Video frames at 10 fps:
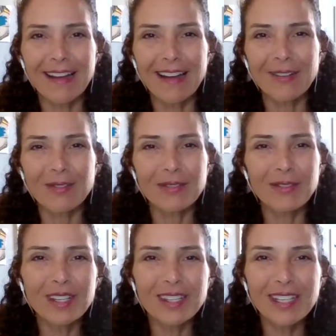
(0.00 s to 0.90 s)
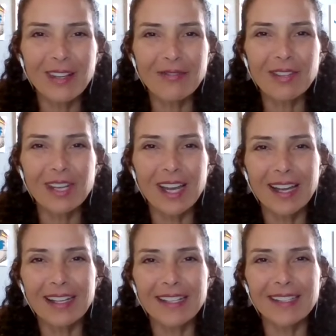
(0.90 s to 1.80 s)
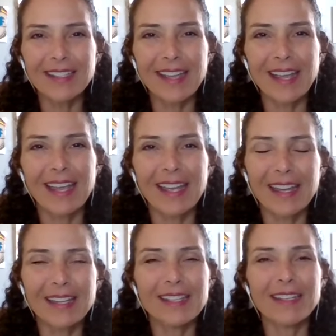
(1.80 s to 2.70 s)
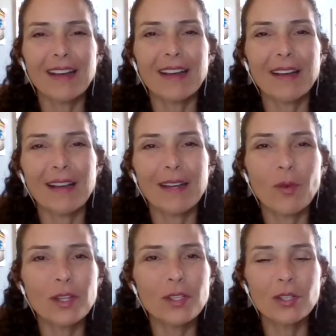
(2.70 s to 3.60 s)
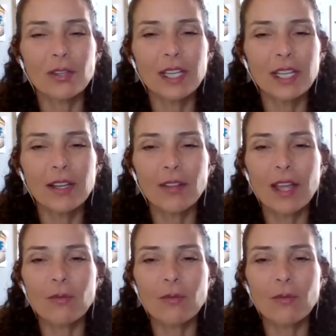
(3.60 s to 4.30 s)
I really love you guys and I want you to heal.